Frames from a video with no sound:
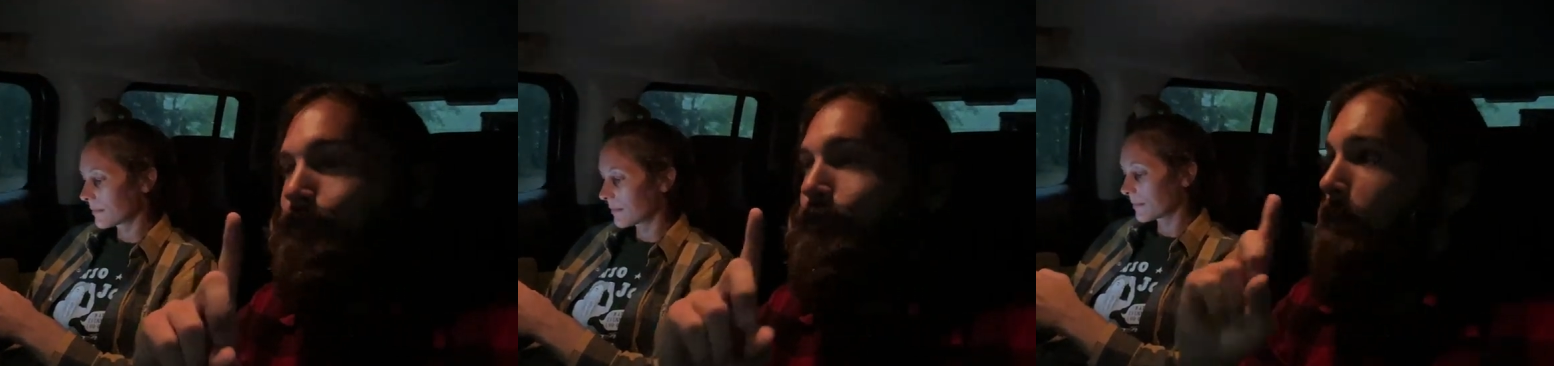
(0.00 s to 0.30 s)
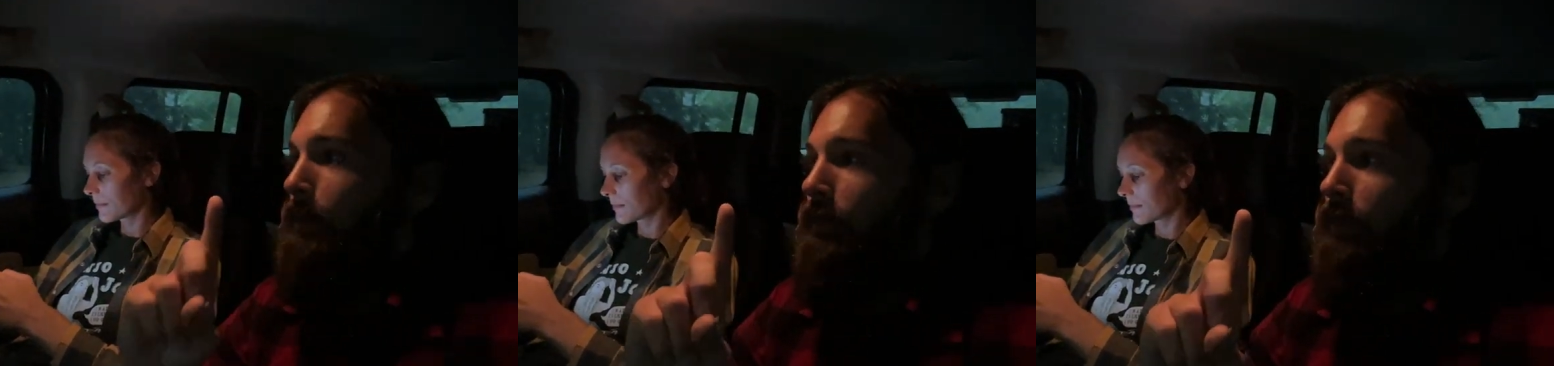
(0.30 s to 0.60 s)

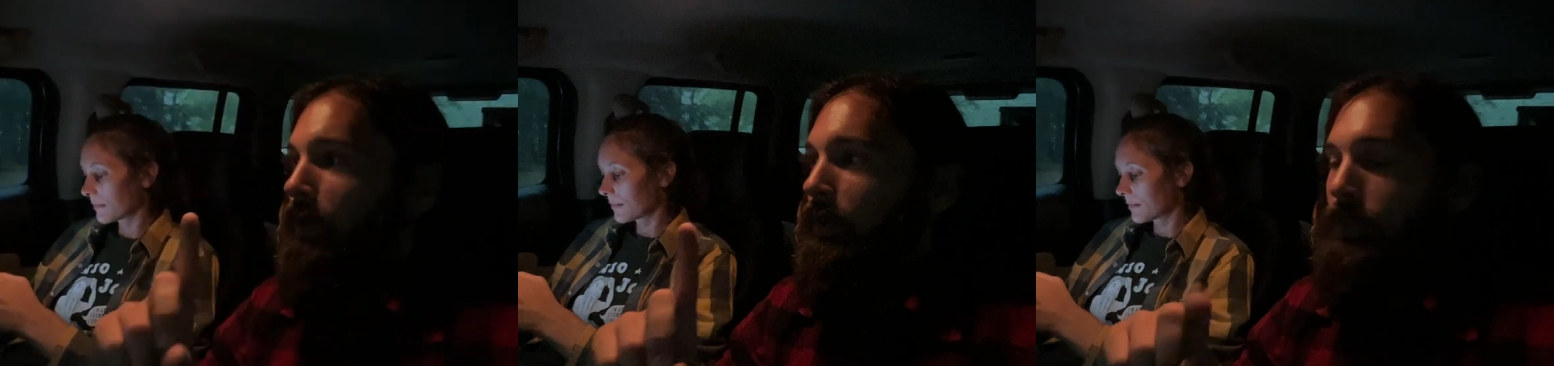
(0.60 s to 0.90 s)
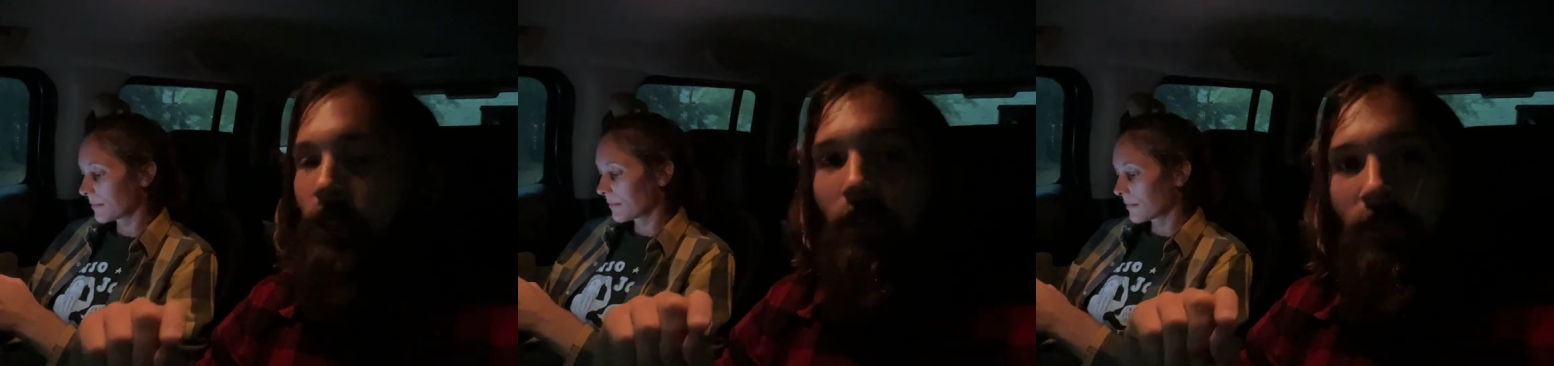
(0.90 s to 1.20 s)
Speaker 1: People have
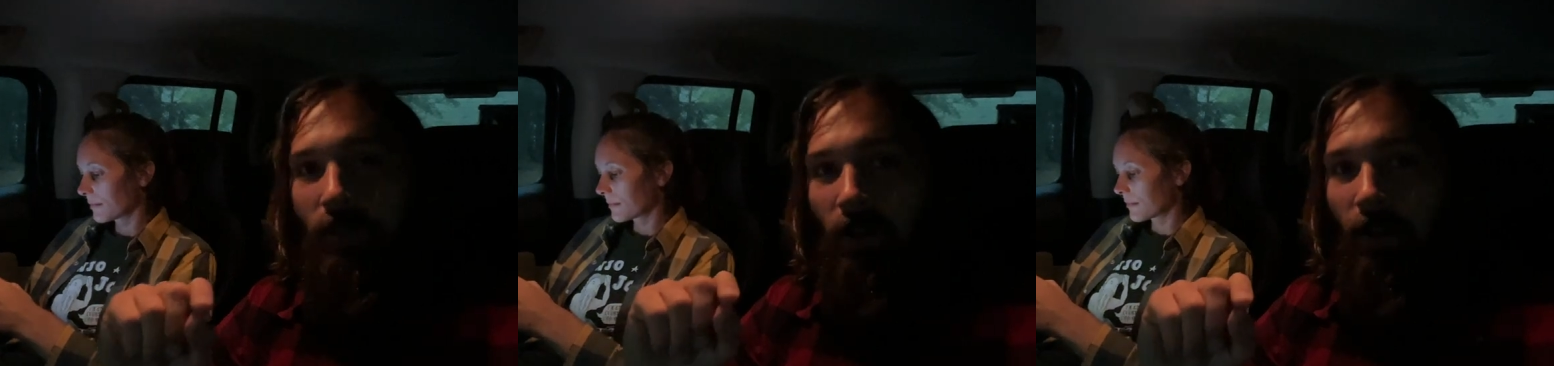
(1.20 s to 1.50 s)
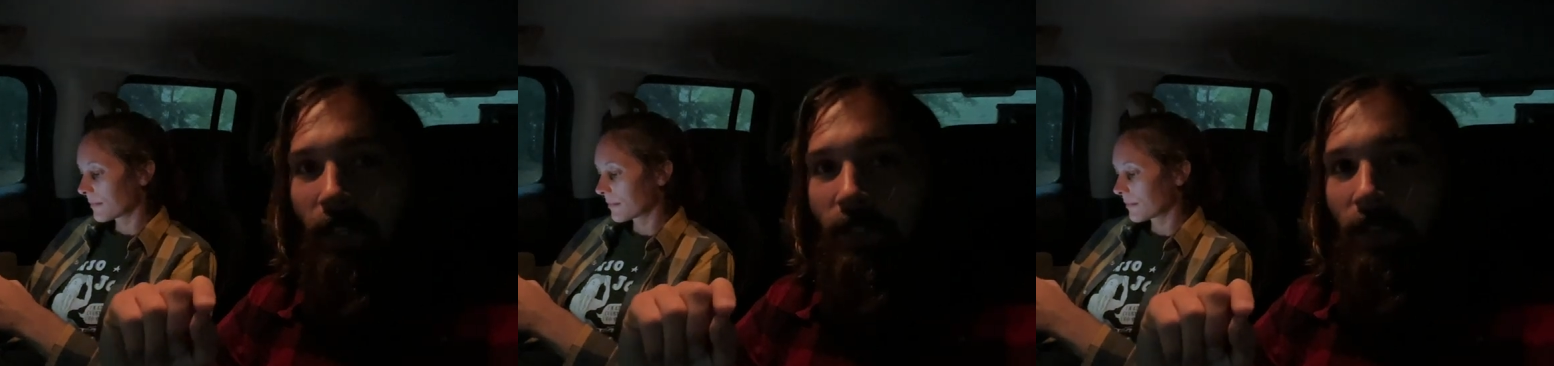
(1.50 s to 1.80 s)
always told us
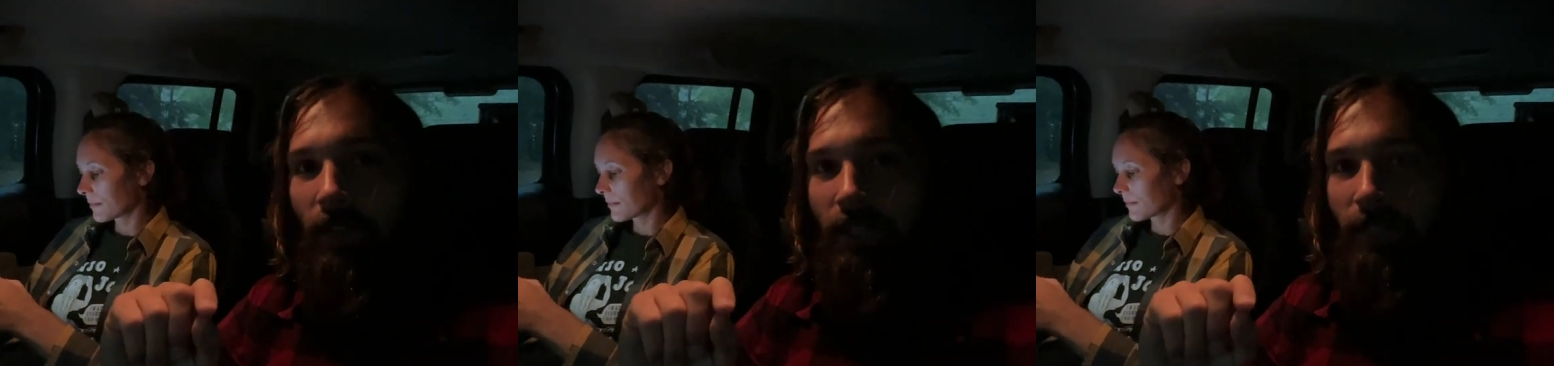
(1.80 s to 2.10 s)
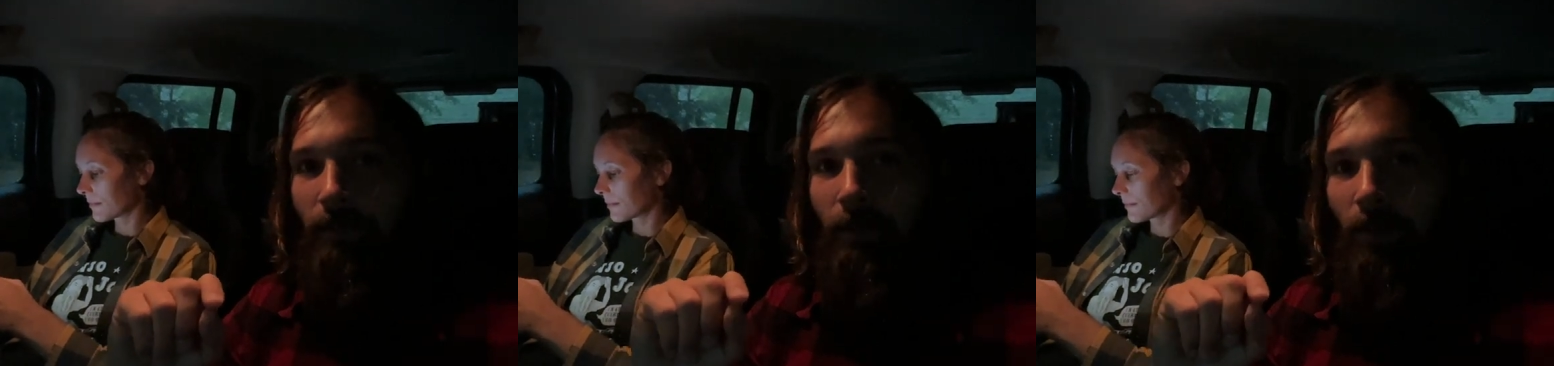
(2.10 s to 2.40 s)
Arkansas has
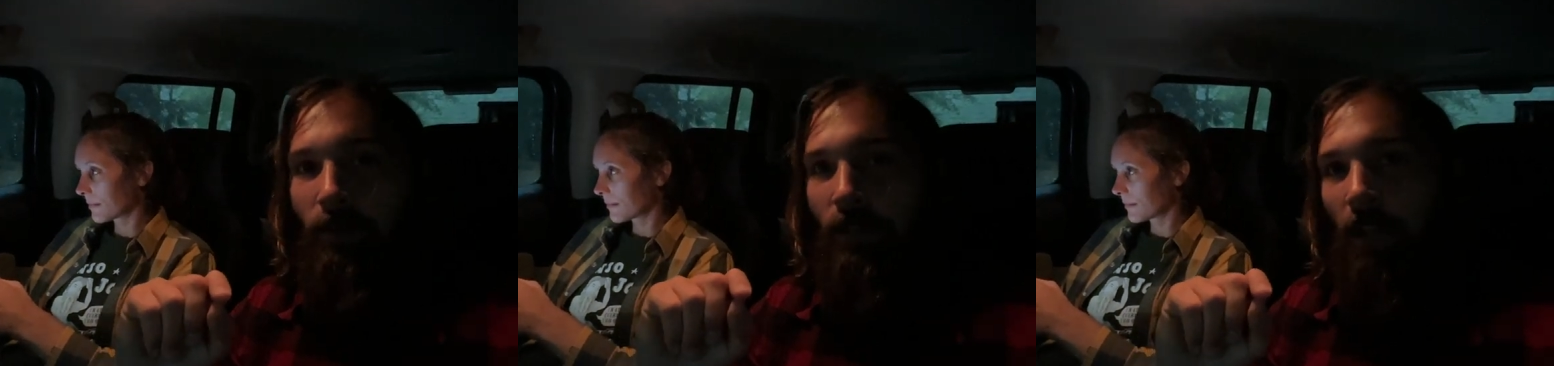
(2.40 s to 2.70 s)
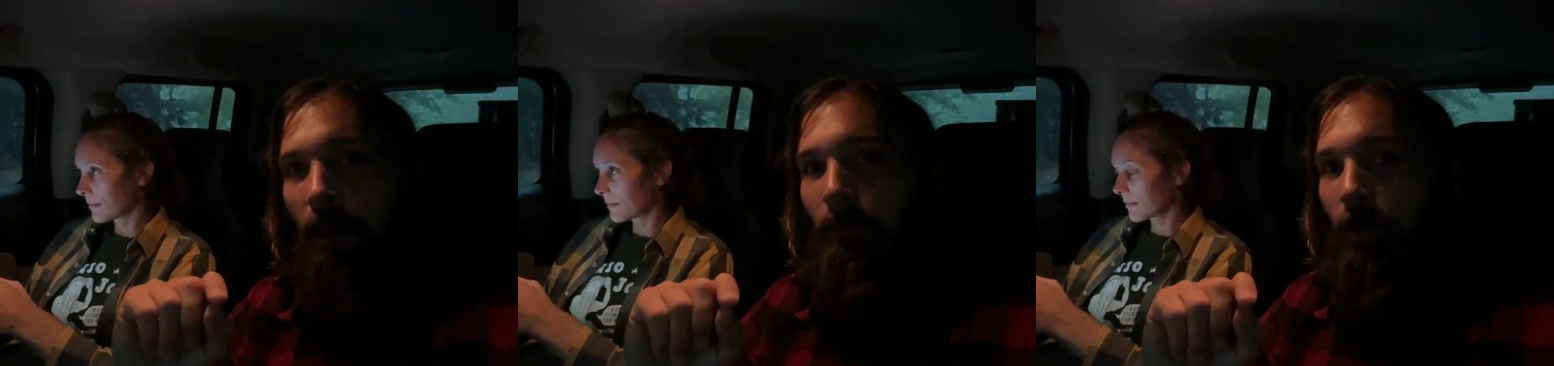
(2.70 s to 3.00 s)
some of the most
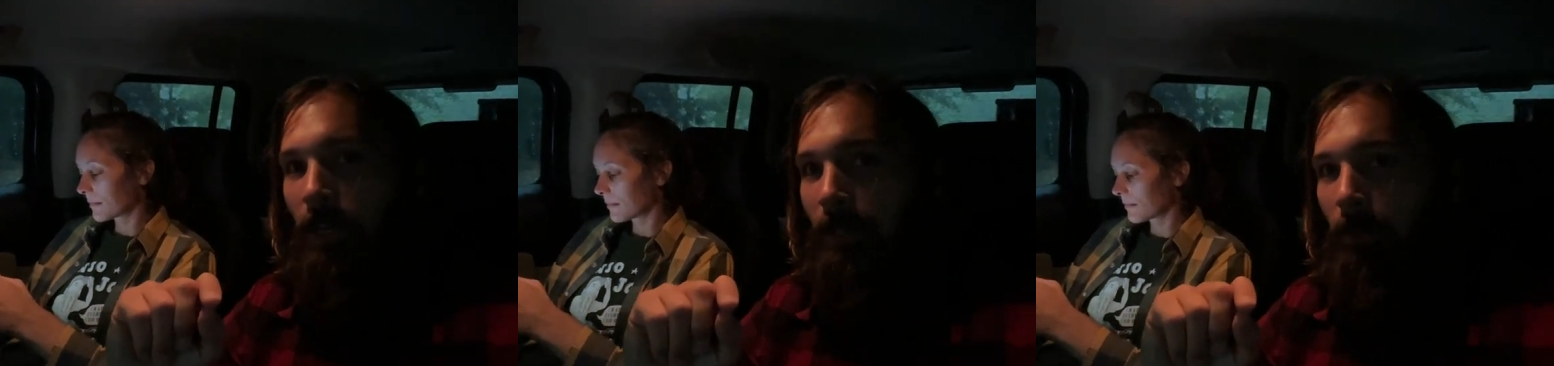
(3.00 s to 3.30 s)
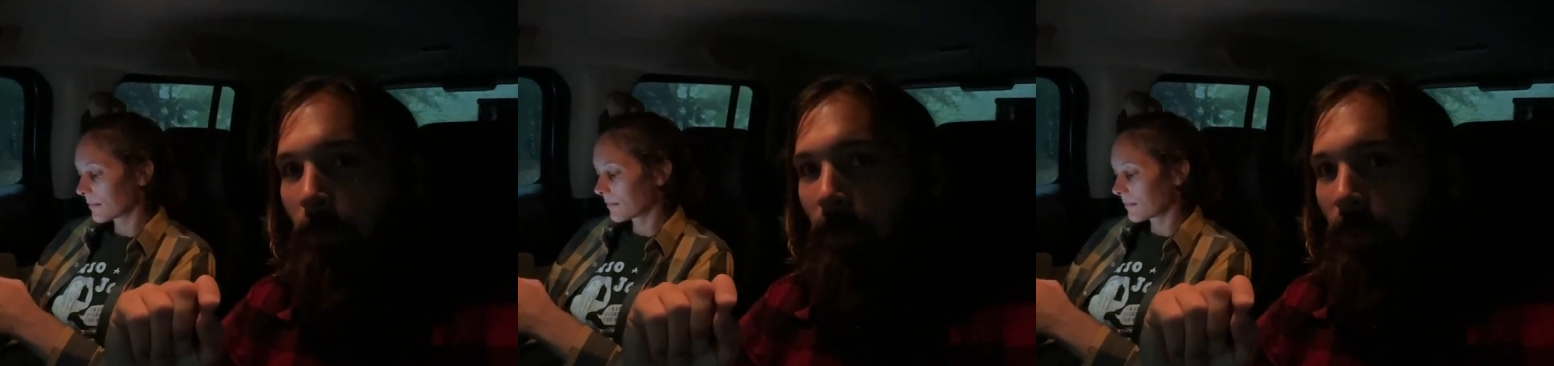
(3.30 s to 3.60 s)

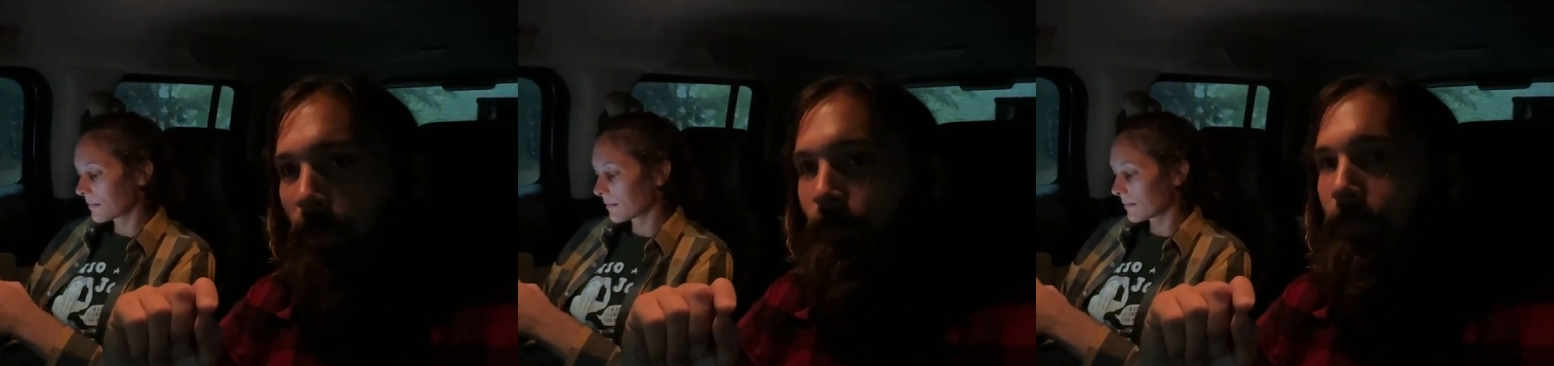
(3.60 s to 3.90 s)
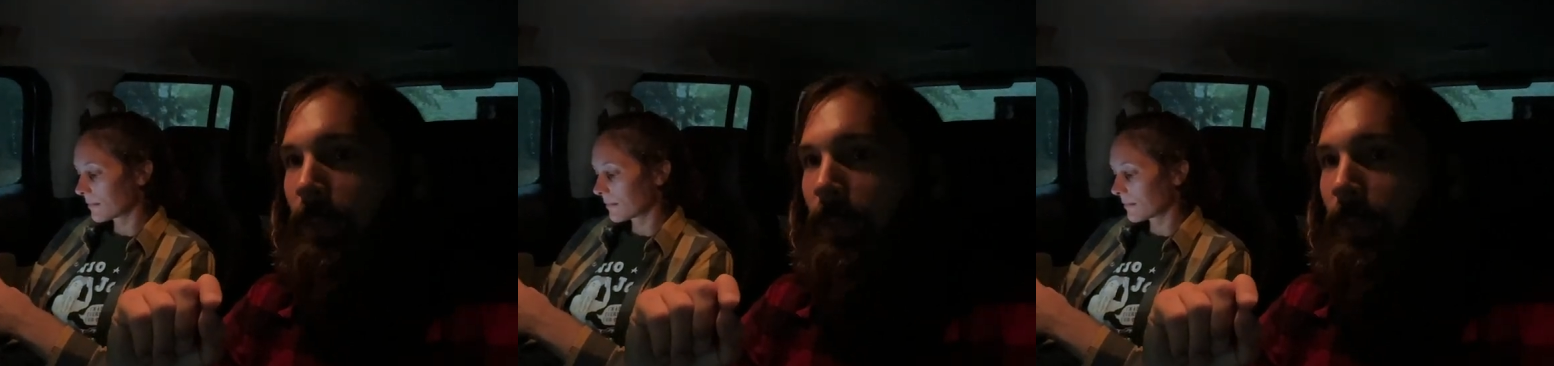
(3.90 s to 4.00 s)
unpredictable weather,